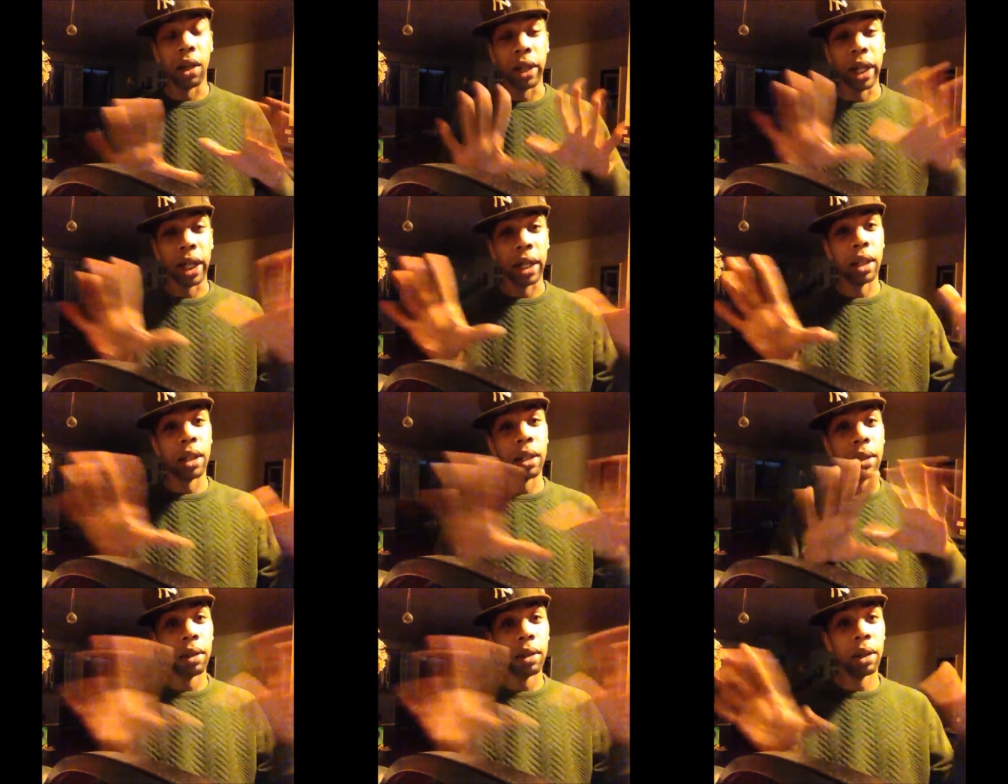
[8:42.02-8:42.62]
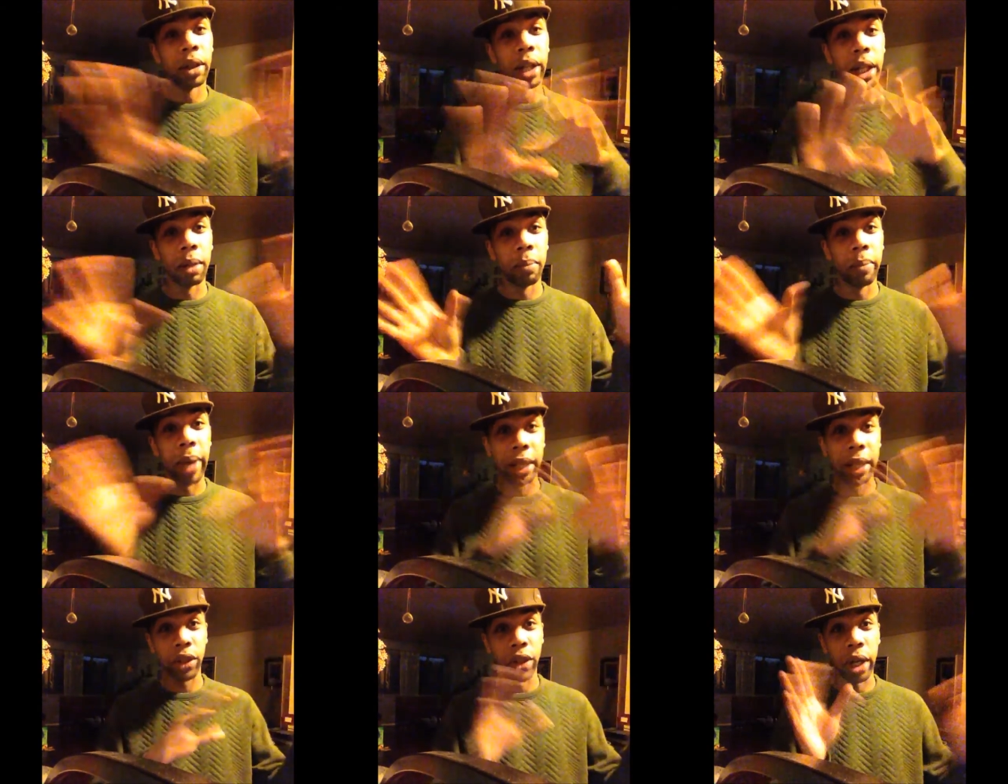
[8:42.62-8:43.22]
okay okay
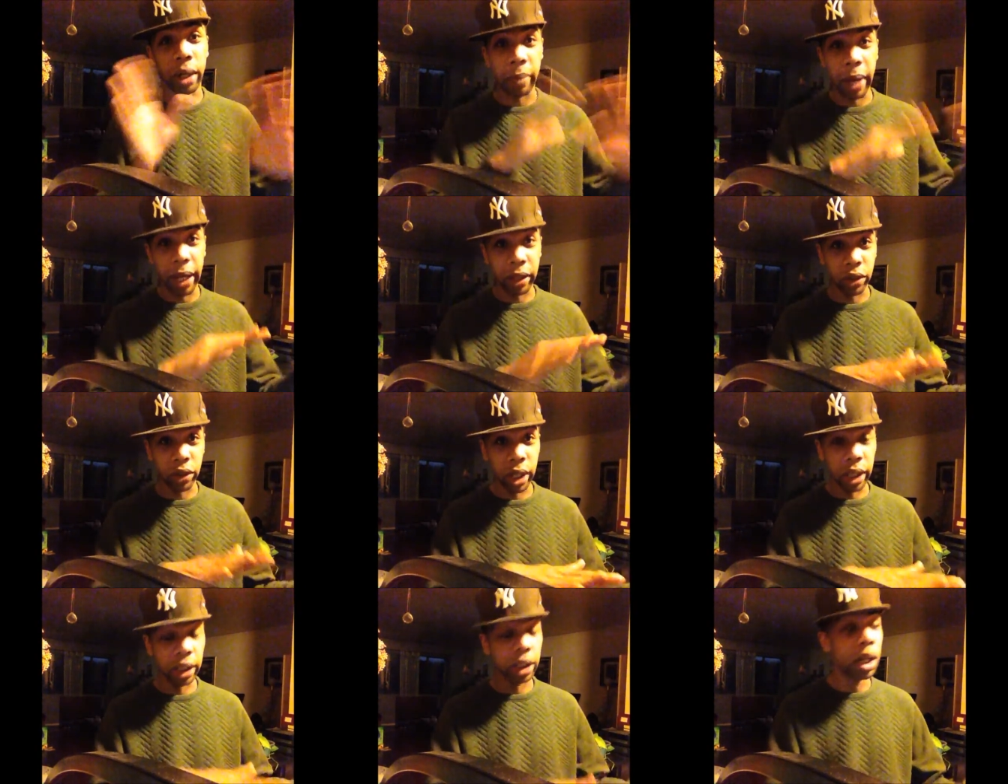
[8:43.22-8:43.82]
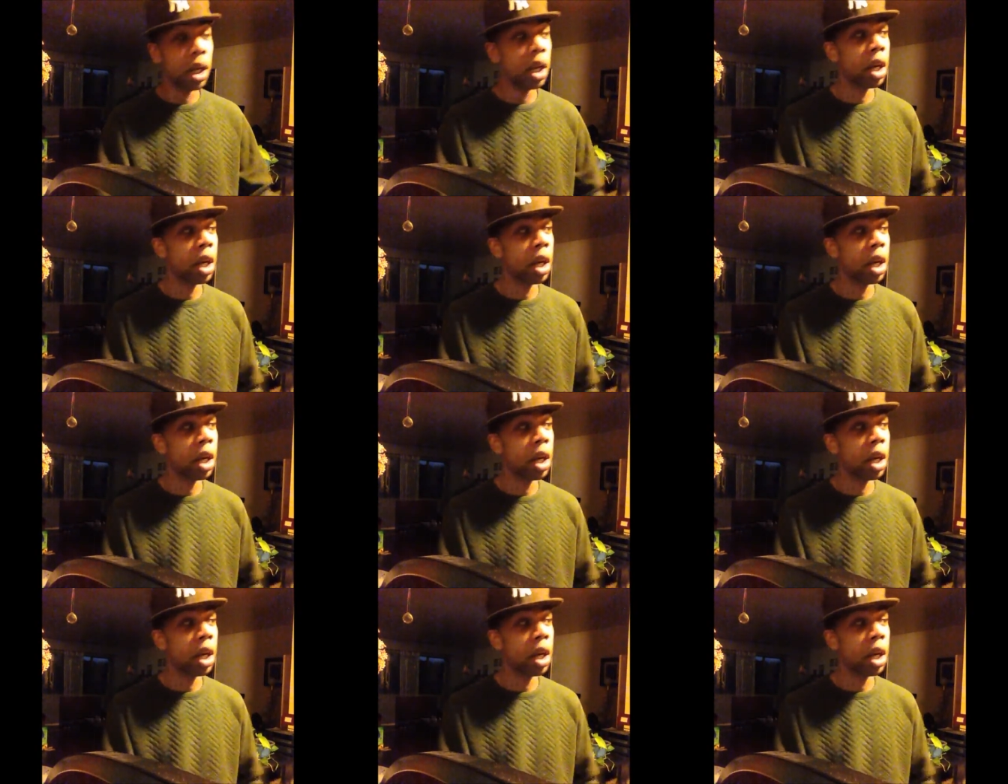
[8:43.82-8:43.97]
backtrack backtrack